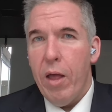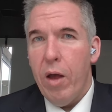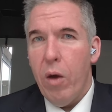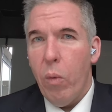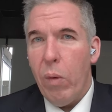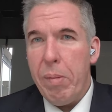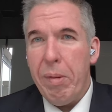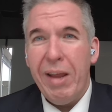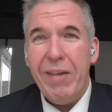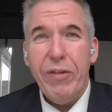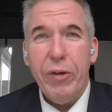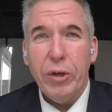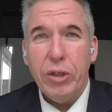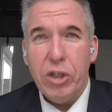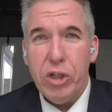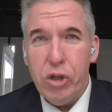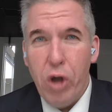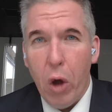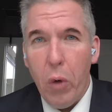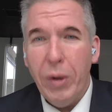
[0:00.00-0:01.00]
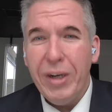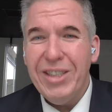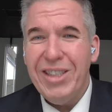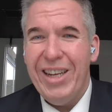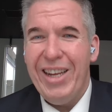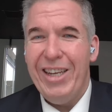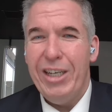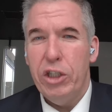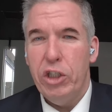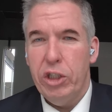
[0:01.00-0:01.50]
We believe there is no
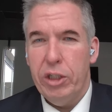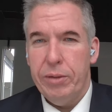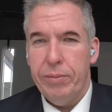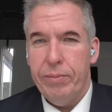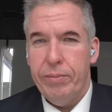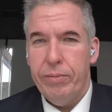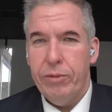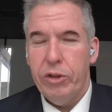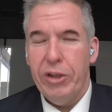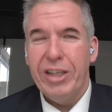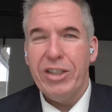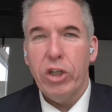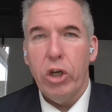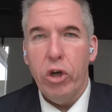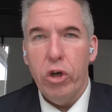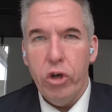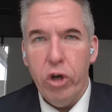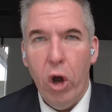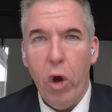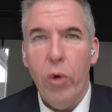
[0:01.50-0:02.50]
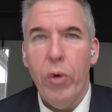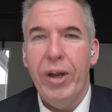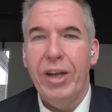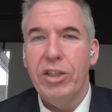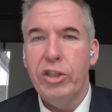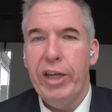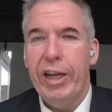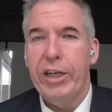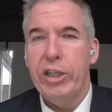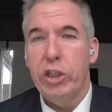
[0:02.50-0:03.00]
intention. So that's no
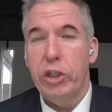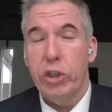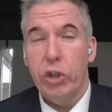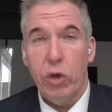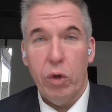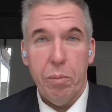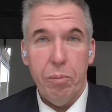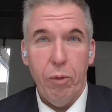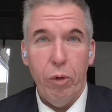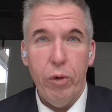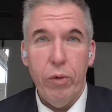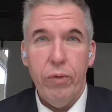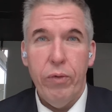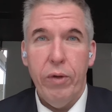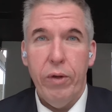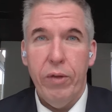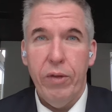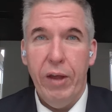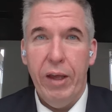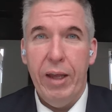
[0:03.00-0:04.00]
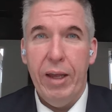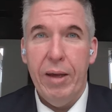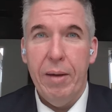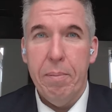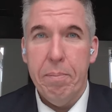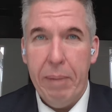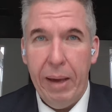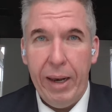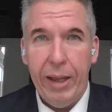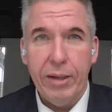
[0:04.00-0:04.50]
intention to remove the
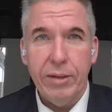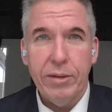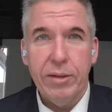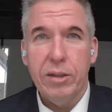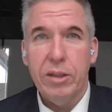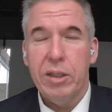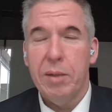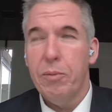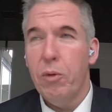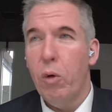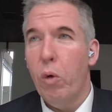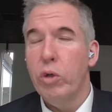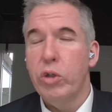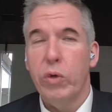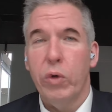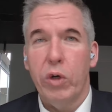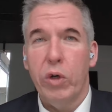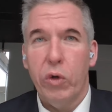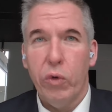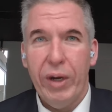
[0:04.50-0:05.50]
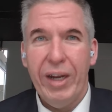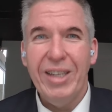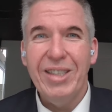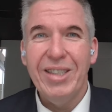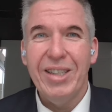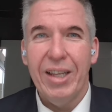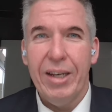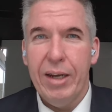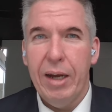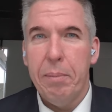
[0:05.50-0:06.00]
ballot system or to increase
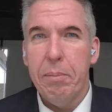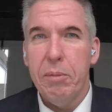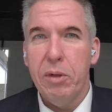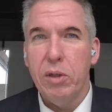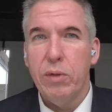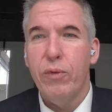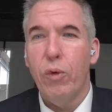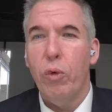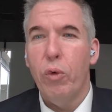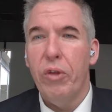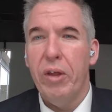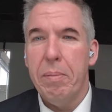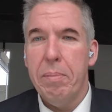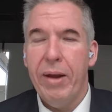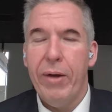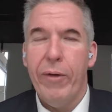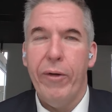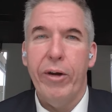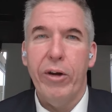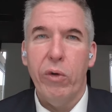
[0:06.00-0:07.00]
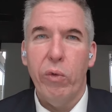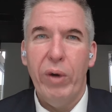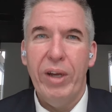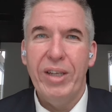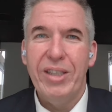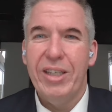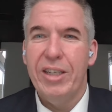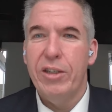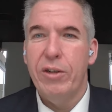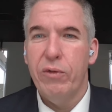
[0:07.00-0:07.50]
the numbers for the parent
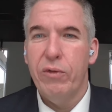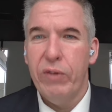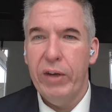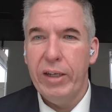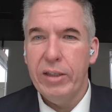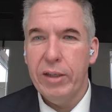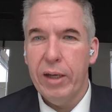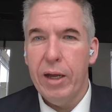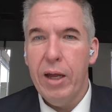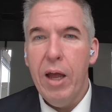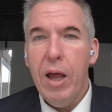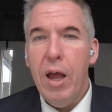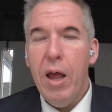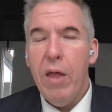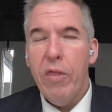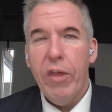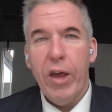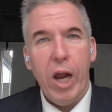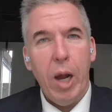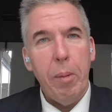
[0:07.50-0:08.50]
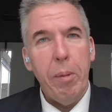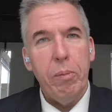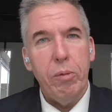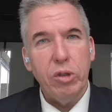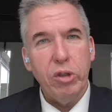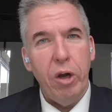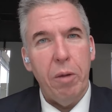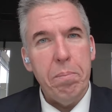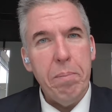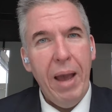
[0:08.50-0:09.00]
resident visa. That comment
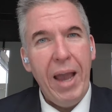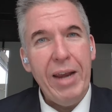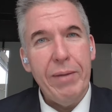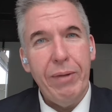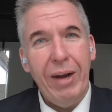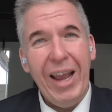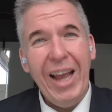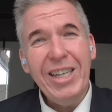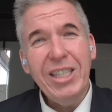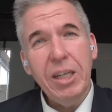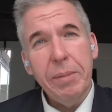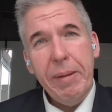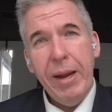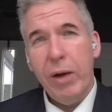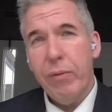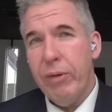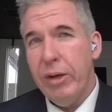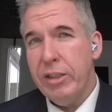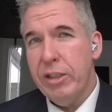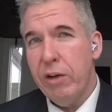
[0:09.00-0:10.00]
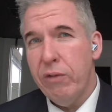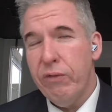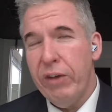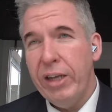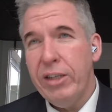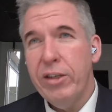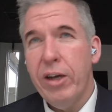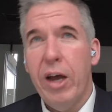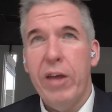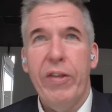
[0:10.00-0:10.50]
was not made in relation to parent resident
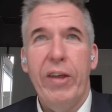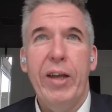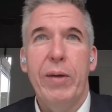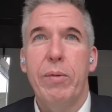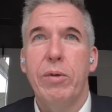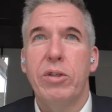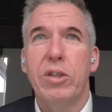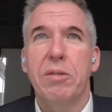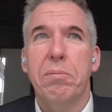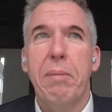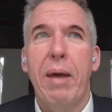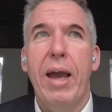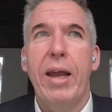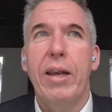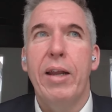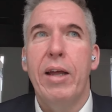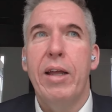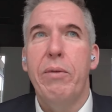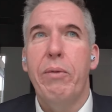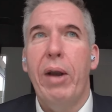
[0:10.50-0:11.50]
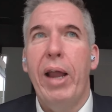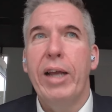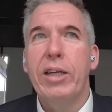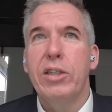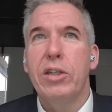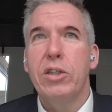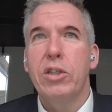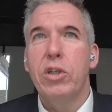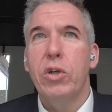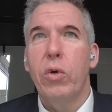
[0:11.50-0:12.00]
visa. I think it was just made in
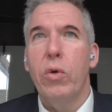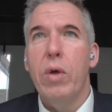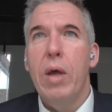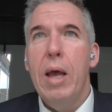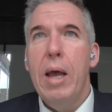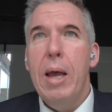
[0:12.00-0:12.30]
relation to